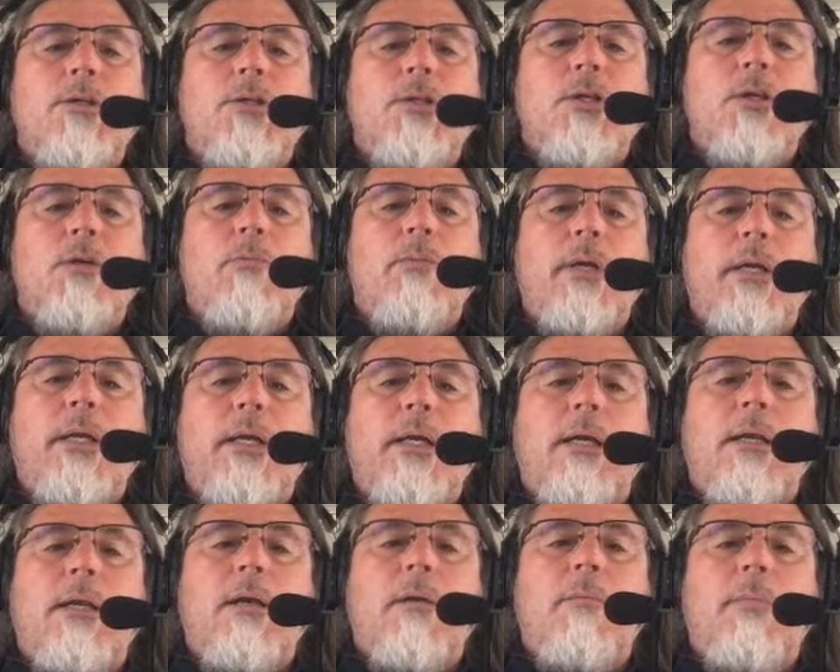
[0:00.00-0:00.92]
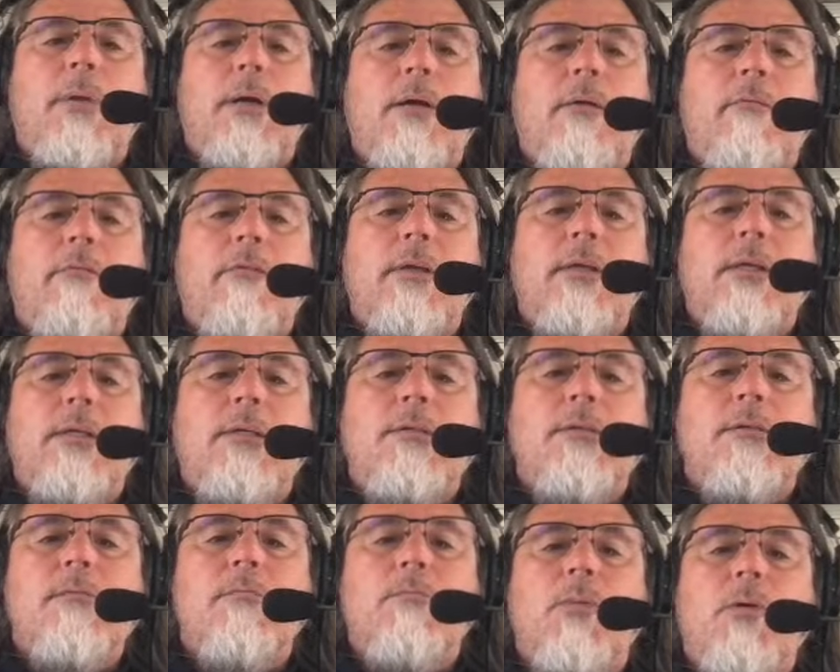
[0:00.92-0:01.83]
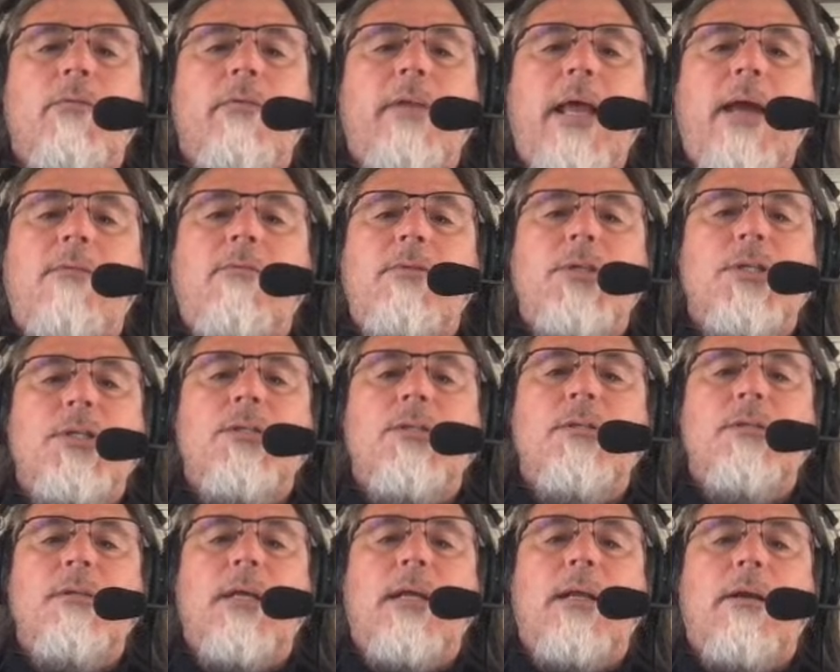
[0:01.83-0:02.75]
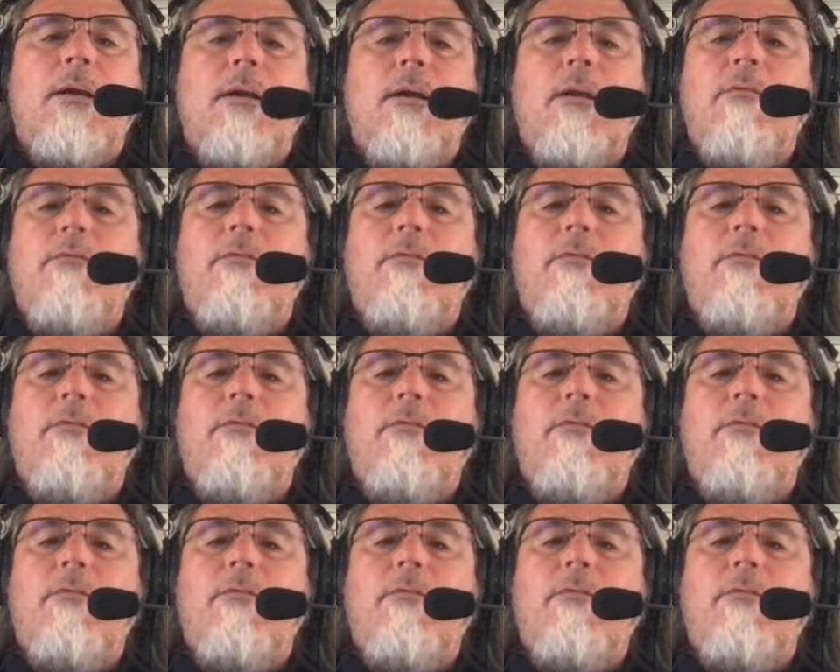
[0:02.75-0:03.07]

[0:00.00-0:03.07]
should we get above these moving averages that are